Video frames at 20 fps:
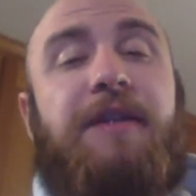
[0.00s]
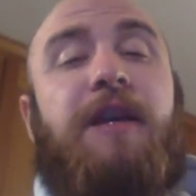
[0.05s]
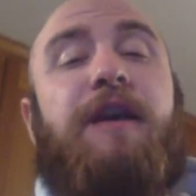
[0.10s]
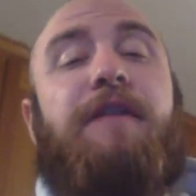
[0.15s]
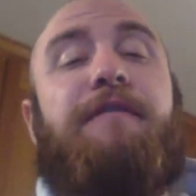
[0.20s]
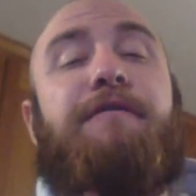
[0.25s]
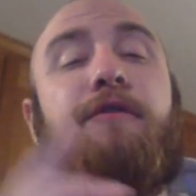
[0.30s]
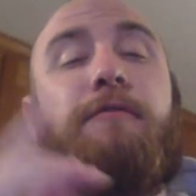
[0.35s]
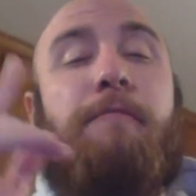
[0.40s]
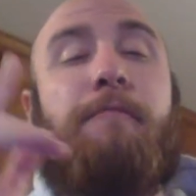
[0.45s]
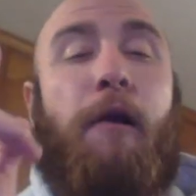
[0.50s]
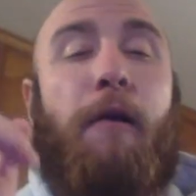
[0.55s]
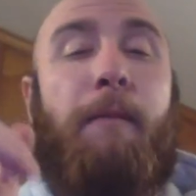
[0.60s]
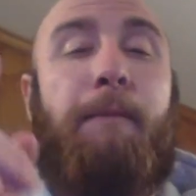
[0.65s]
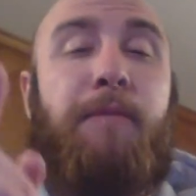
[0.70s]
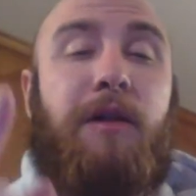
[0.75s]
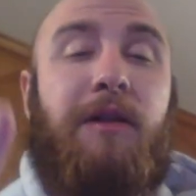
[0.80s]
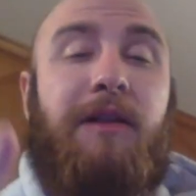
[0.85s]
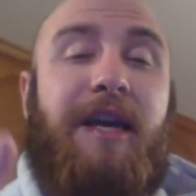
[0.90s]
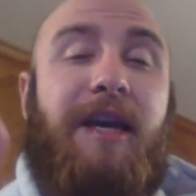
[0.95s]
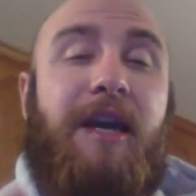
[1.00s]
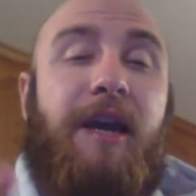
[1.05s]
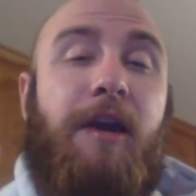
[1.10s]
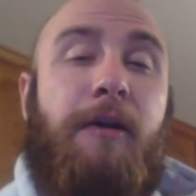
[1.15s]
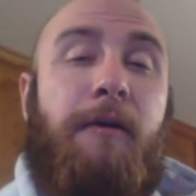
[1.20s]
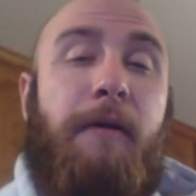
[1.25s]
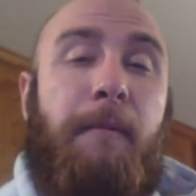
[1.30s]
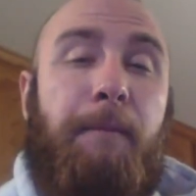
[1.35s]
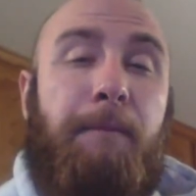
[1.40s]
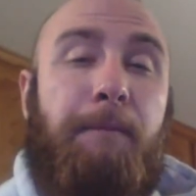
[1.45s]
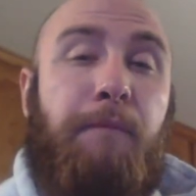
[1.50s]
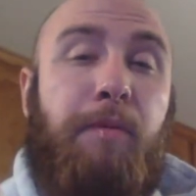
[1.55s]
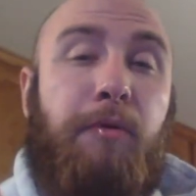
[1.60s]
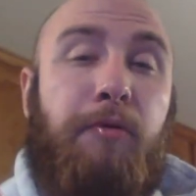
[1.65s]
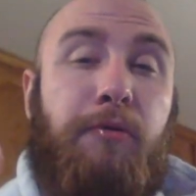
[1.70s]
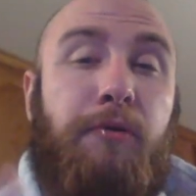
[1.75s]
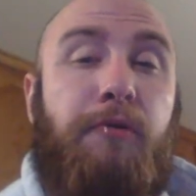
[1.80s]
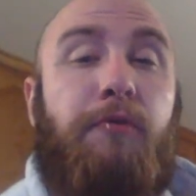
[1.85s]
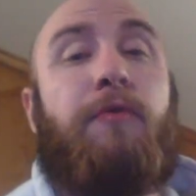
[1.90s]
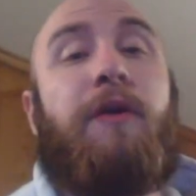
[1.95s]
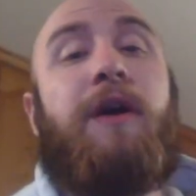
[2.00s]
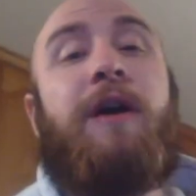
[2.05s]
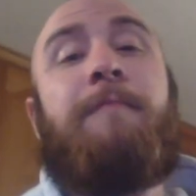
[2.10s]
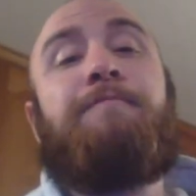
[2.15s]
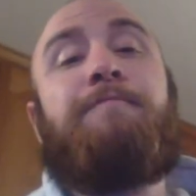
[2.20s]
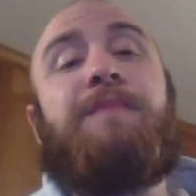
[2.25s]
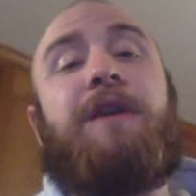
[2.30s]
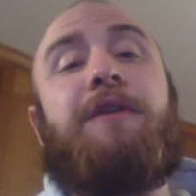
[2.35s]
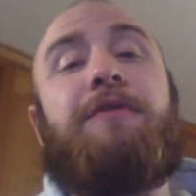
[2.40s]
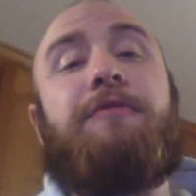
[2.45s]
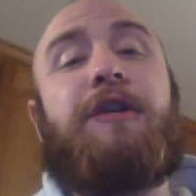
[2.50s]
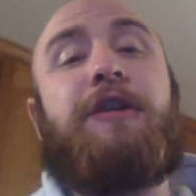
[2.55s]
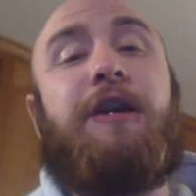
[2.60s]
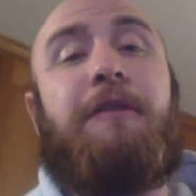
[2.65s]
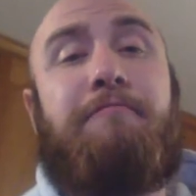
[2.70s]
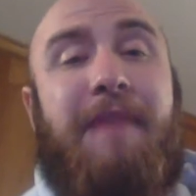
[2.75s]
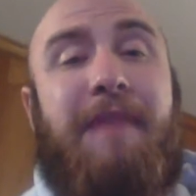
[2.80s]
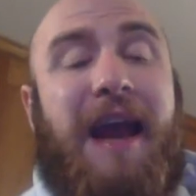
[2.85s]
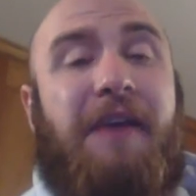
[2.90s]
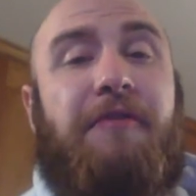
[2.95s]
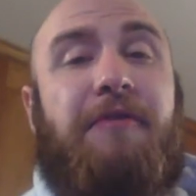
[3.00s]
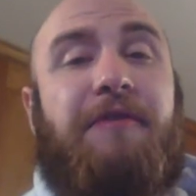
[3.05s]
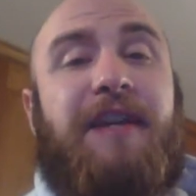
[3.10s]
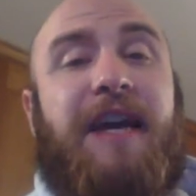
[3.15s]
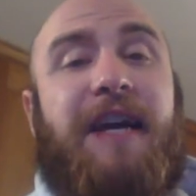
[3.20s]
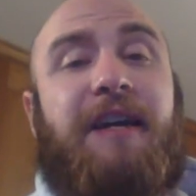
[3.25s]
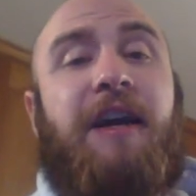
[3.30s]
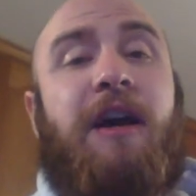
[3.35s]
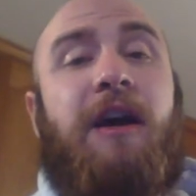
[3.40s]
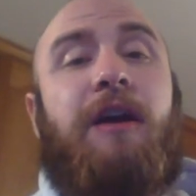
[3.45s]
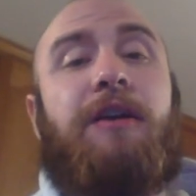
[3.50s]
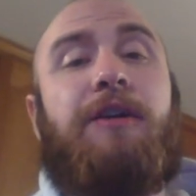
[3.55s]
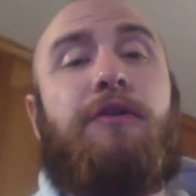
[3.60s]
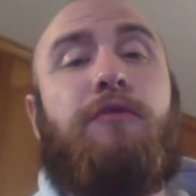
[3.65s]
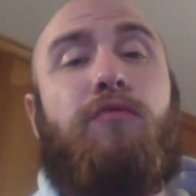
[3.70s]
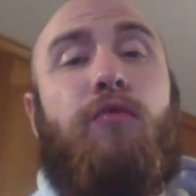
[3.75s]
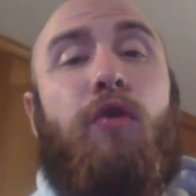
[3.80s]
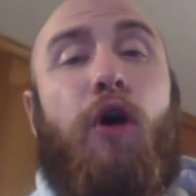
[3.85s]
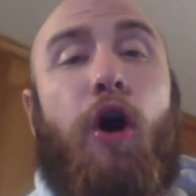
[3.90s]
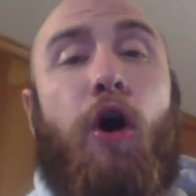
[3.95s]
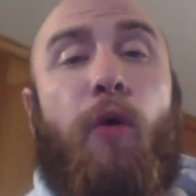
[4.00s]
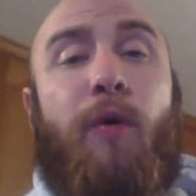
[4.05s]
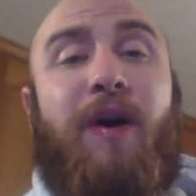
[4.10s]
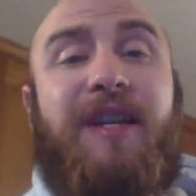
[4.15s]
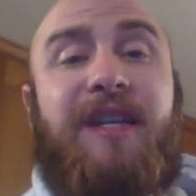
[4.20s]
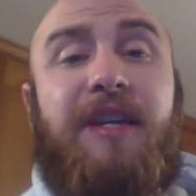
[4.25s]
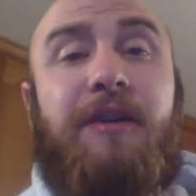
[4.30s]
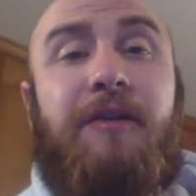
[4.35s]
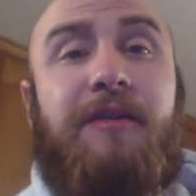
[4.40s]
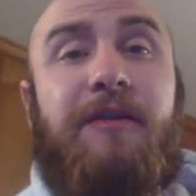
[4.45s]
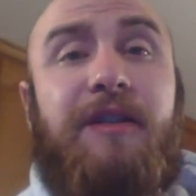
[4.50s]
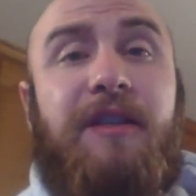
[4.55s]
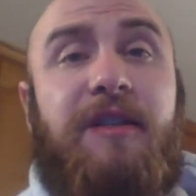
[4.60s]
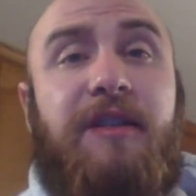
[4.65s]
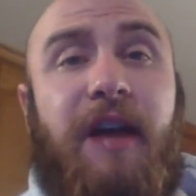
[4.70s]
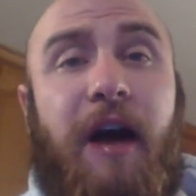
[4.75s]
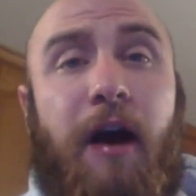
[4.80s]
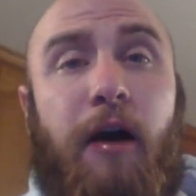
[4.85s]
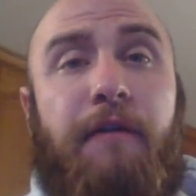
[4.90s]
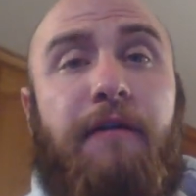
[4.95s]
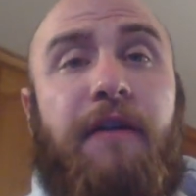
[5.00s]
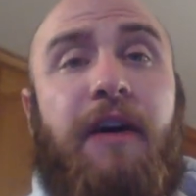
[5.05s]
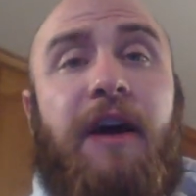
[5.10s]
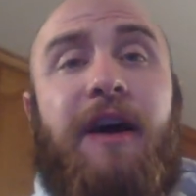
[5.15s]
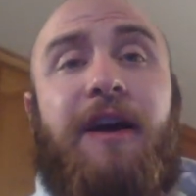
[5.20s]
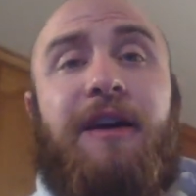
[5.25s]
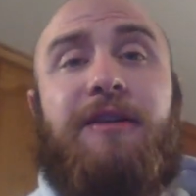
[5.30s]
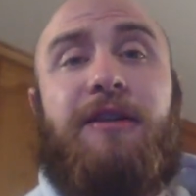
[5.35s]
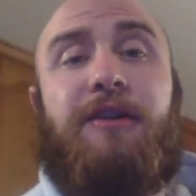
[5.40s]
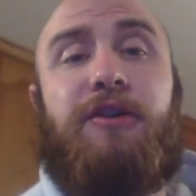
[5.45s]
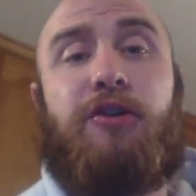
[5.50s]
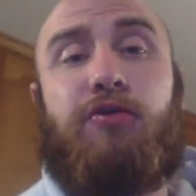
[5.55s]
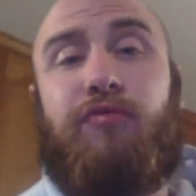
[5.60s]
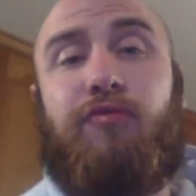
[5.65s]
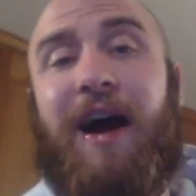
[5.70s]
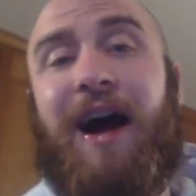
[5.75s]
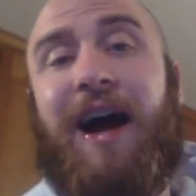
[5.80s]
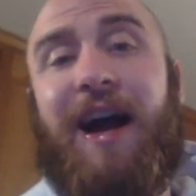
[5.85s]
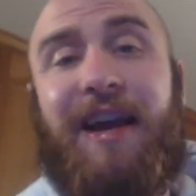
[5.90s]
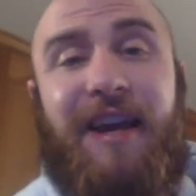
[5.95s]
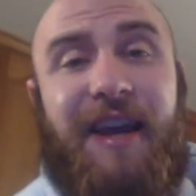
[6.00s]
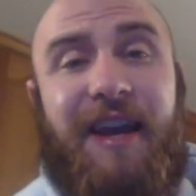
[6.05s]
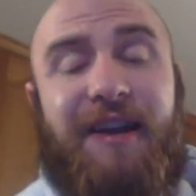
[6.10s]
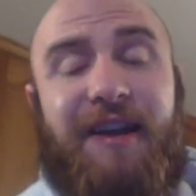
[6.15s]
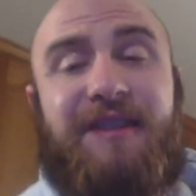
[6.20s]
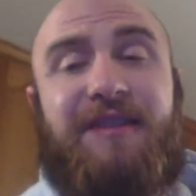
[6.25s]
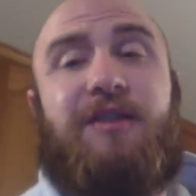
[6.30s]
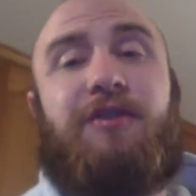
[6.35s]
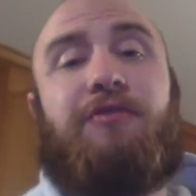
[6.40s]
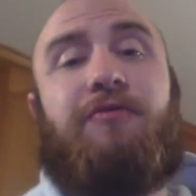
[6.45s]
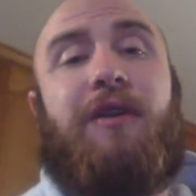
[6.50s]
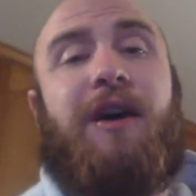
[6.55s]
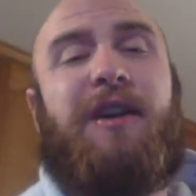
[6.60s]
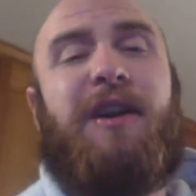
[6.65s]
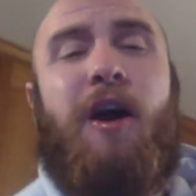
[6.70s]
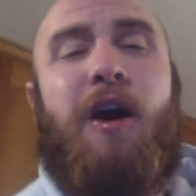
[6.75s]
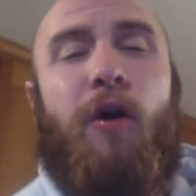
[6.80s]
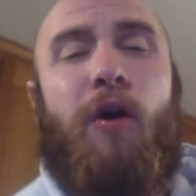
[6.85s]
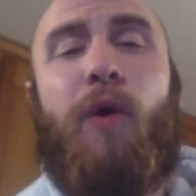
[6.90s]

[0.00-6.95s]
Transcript: if you are playing blue in your commander deck, you owe it to yourself to try Ixodron.